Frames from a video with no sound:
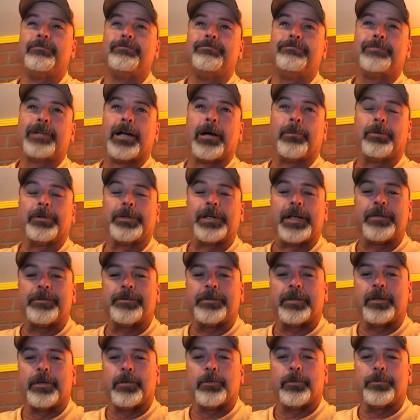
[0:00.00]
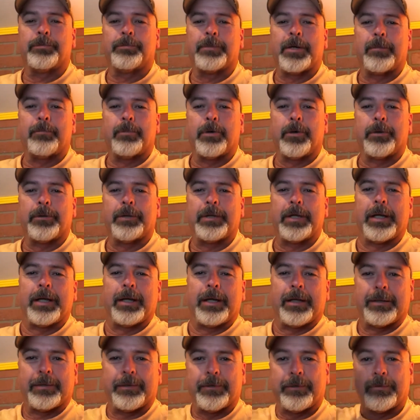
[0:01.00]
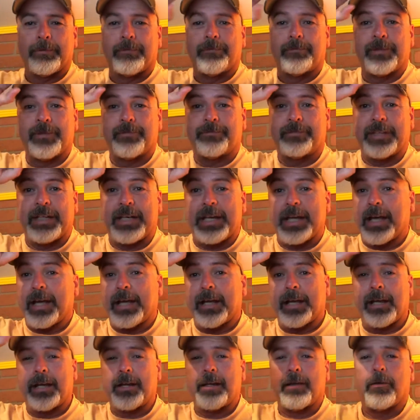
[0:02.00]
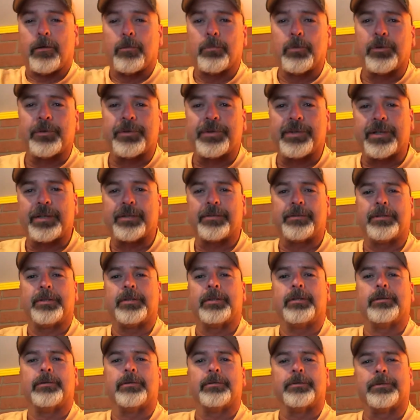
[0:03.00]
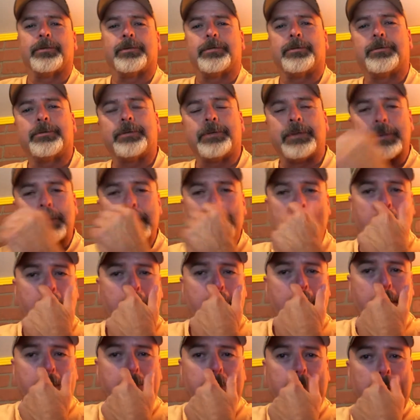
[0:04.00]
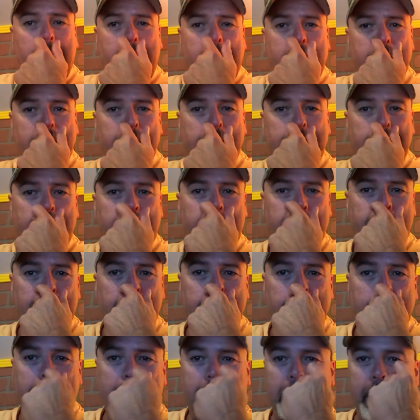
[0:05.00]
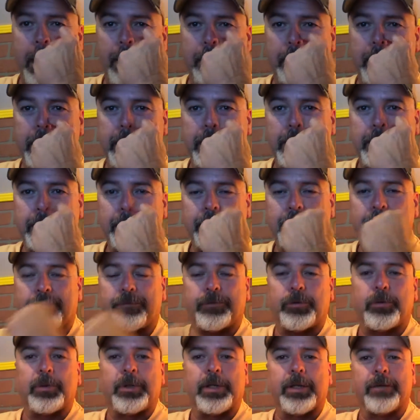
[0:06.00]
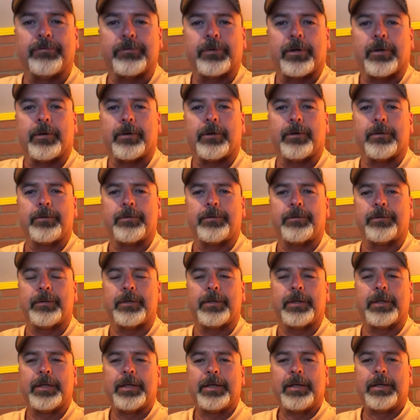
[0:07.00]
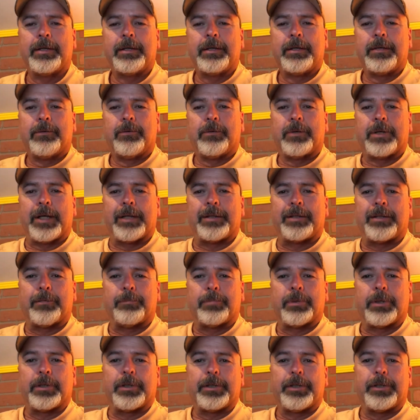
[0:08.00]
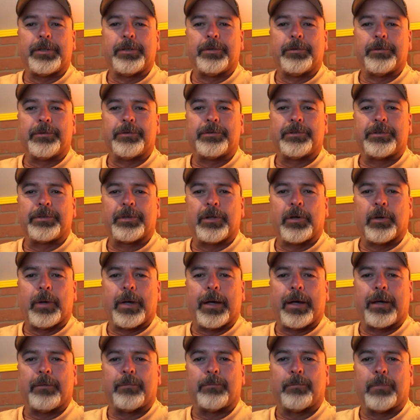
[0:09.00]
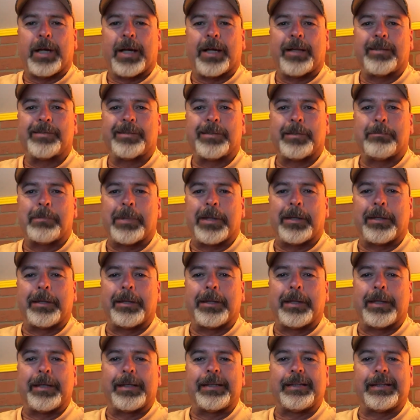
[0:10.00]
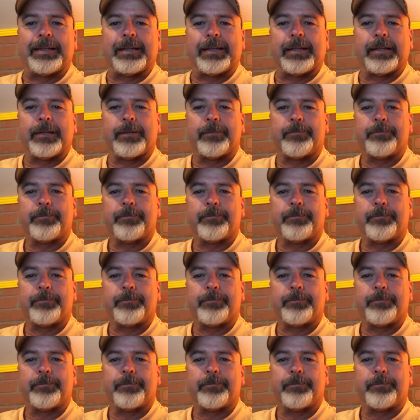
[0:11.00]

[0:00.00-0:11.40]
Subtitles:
couple days ago was my birthday. I turned 59, almost 60 years old, and my kids and got me a few gift cards. And what I typically do is just go out and buy something that